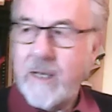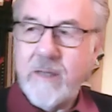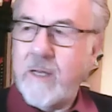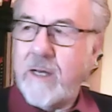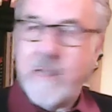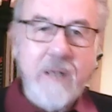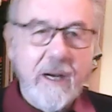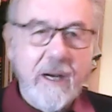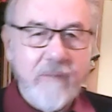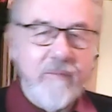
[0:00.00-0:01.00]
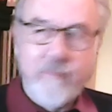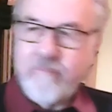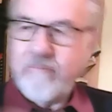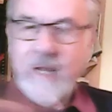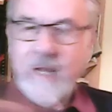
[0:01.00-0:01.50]
You get a tiger
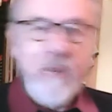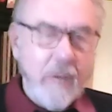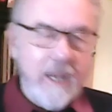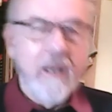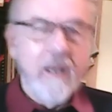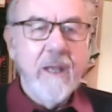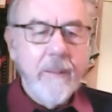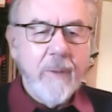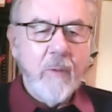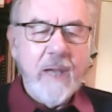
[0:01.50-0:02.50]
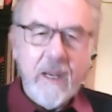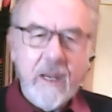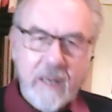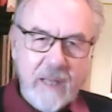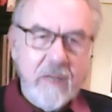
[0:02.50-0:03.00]
from anywhere, but we had
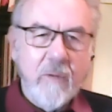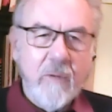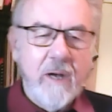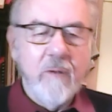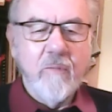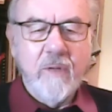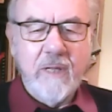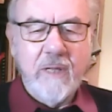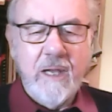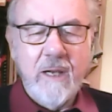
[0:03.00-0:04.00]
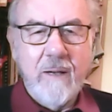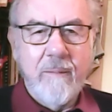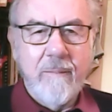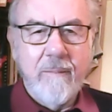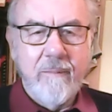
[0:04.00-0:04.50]
to get the one with the
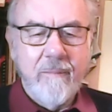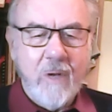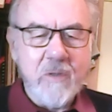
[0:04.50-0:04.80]
most